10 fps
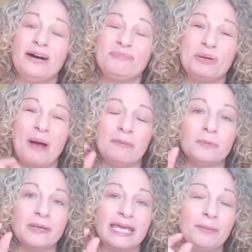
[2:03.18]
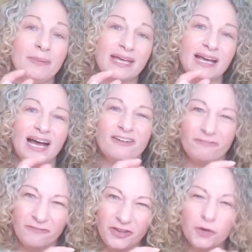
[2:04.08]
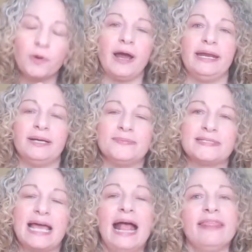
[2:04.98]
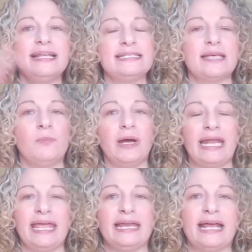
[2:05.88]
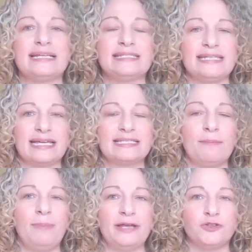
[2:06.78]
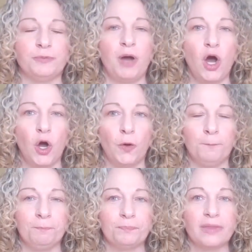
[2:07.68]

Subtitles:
you're probably keeping fewer items than someone in a 6-bedroom home.